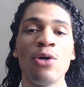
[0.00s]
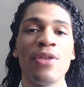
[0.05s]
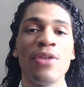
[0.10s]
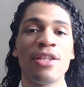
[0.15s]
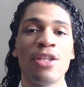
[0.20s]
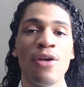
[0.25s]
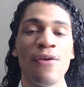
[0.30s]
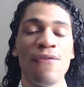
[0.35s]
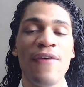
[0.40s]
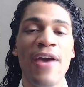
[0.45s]
that
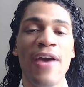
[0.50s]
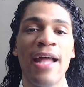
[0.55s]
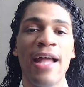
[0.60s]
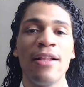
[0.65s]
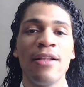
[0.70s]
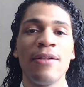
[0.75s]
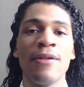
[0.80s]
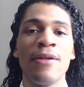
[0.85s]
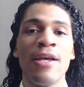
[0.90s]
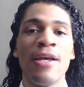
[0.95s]
they're fat
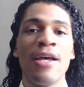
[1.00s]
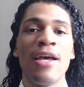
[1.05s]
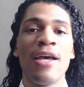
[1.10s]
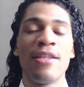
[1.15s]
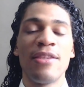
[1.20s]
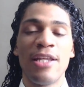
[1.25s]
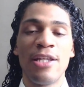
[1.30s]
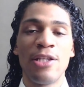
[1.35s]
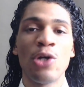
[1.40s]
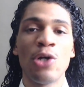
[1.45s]

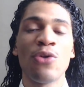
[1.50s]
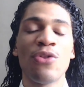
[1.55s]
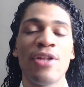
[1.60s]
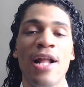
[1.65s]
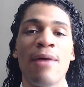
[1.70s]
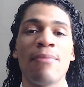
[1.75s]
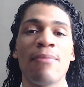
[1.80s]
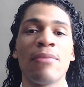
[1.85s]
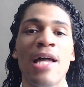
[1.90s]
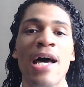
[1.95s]
and they know that
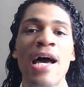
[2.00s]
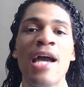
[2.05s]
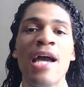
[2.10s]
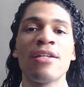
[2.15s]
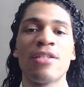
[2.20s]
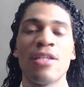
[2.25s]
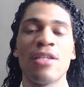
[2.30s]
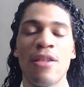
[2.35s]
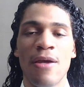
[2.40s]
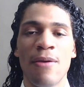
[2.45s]
I'm lying
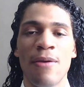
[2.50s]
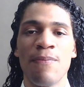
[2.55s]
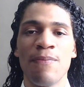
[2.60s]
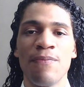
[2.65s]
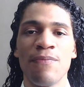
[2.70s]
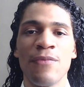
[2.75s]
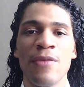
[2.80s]
to them,